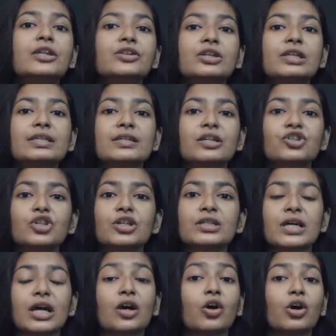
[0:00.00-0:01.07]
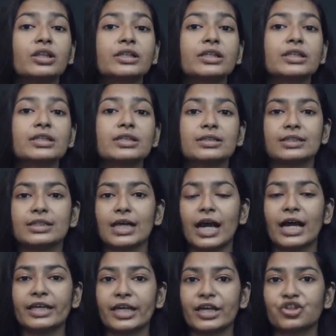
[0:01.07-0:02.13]
The researchers are calling it the
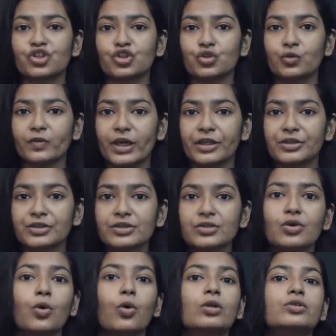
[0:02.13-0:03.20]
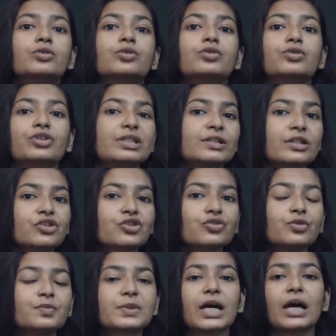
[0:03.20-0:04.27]
IHU variant, although research
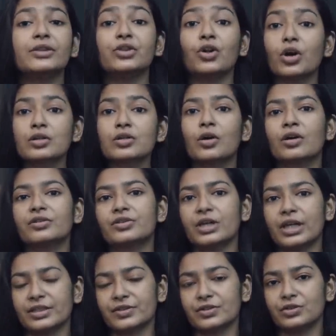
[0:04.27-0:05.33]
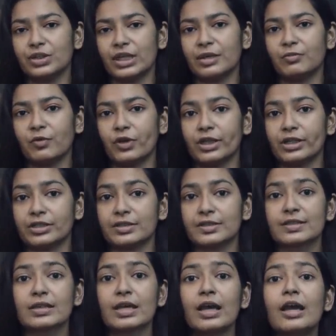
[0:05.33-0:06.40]
groups are not authorized to name
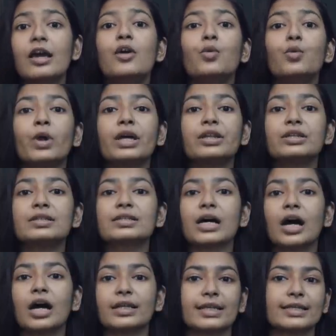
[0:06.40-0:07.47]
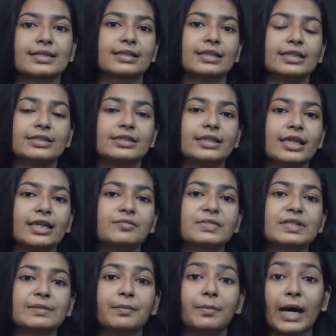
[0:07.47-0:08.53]
variants. Variants are designated
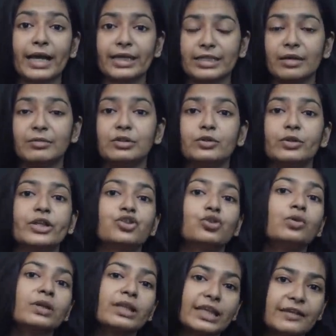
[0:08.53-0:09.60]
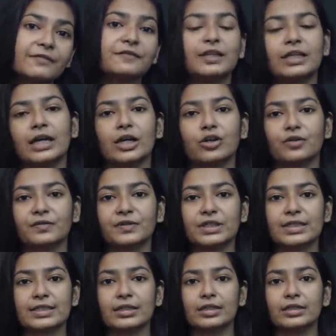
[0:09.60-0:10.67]
names by WHO if they are of
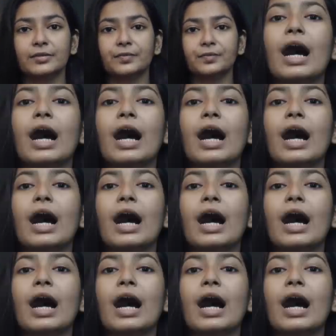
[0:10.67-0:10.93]
concern.